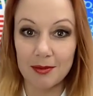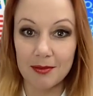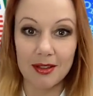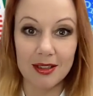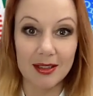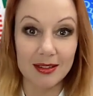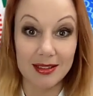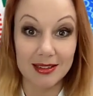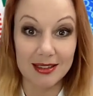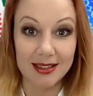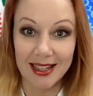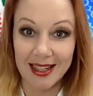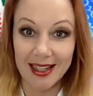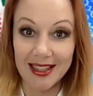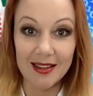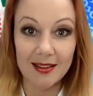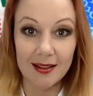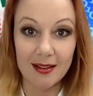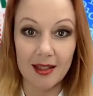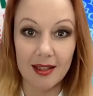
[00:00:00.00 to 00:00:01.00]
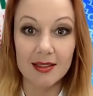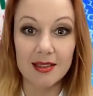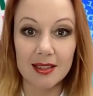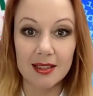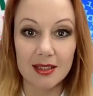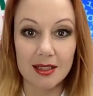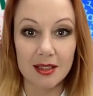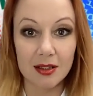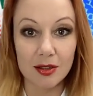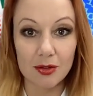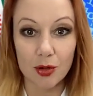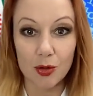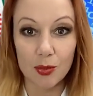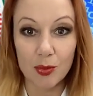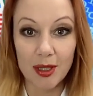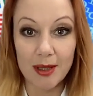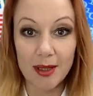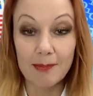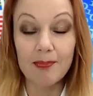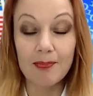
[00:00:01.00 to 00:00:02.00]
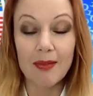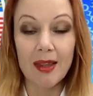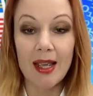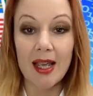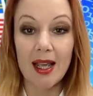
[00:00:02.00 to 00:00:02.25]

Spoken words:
This is great assistant for me.